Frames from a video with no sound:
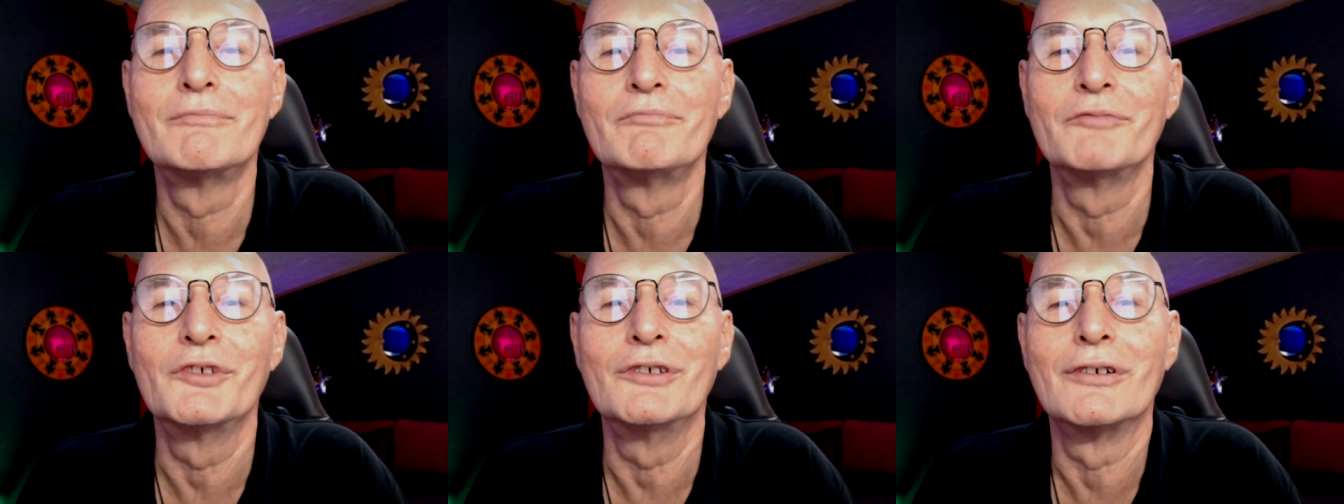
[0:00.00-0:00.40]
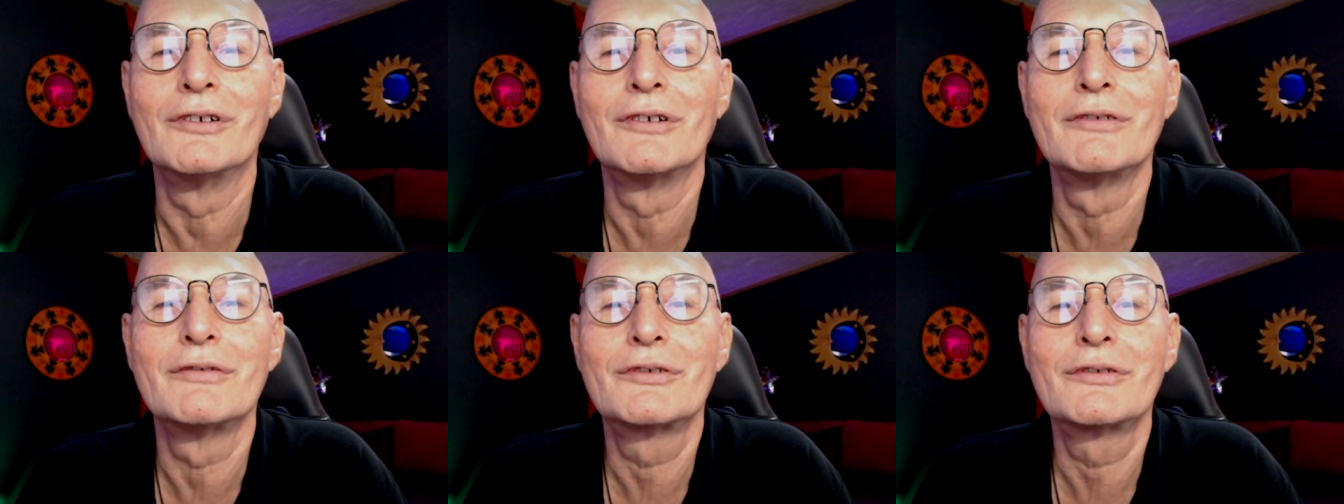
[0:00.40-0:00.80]
you
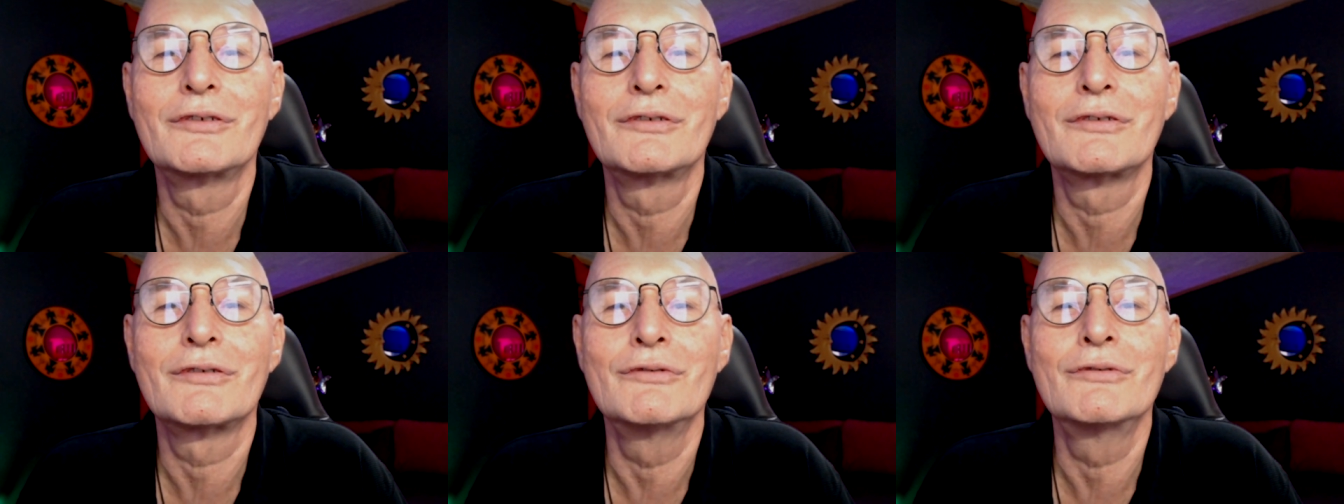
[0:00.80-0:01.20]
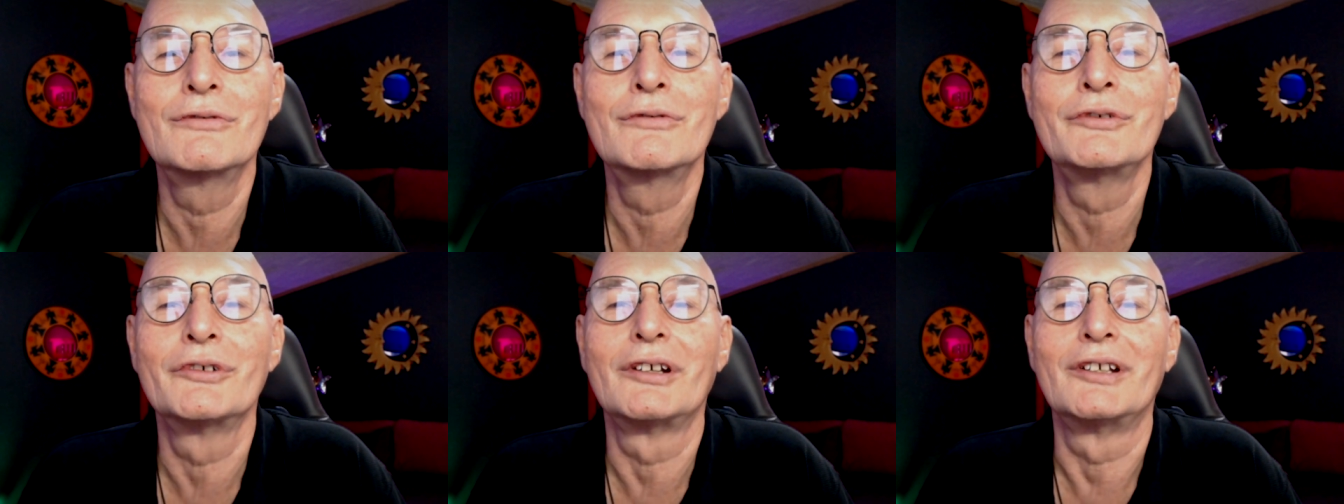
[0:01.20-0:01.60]
know,
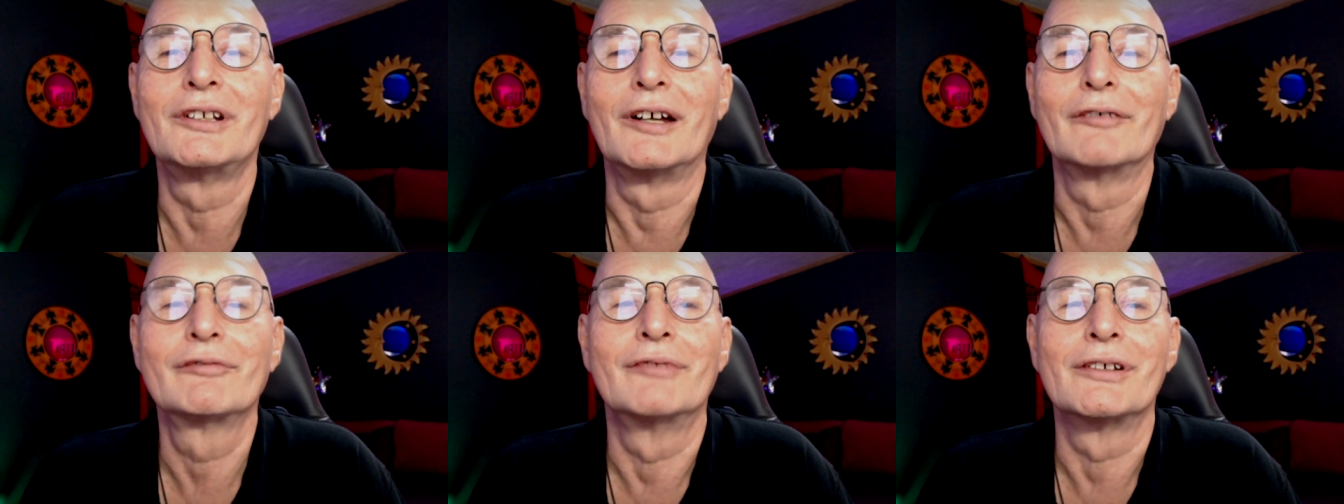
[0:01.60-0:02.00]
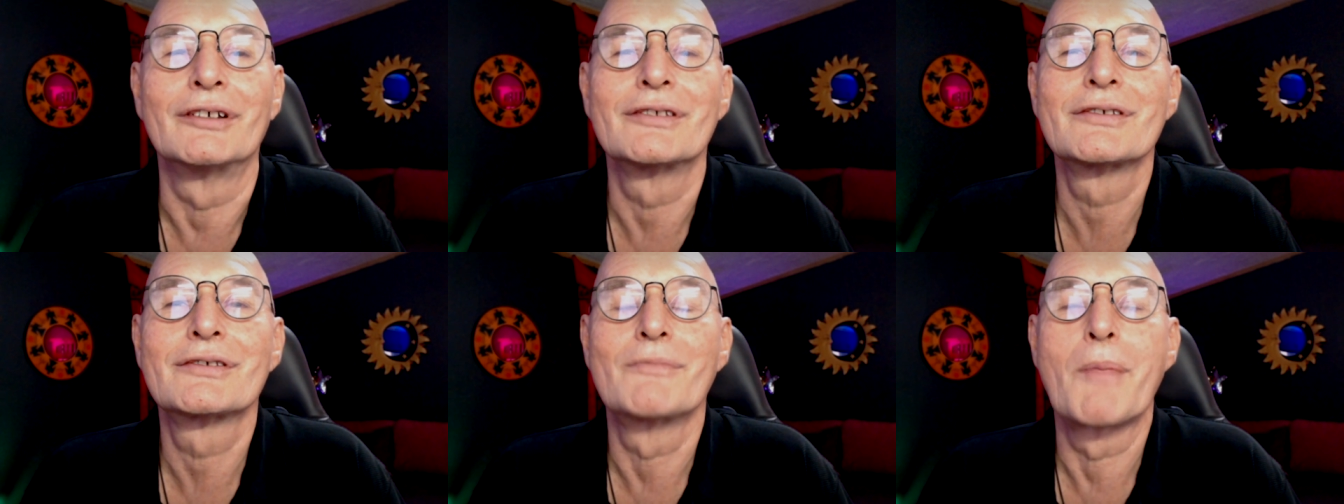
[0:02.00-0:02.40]
to your loved
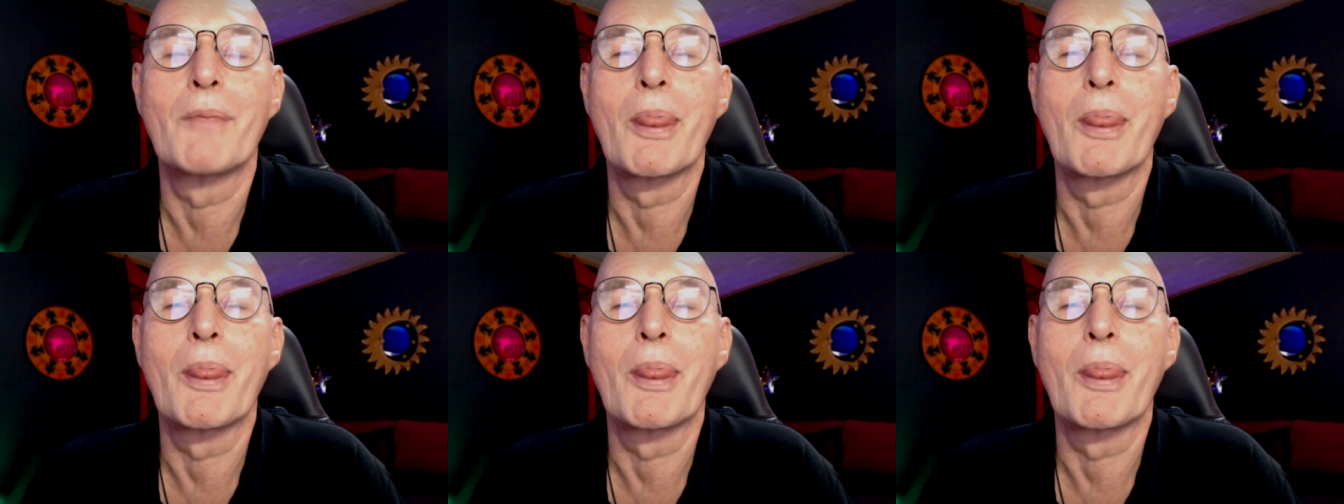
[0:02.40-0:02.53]
ones?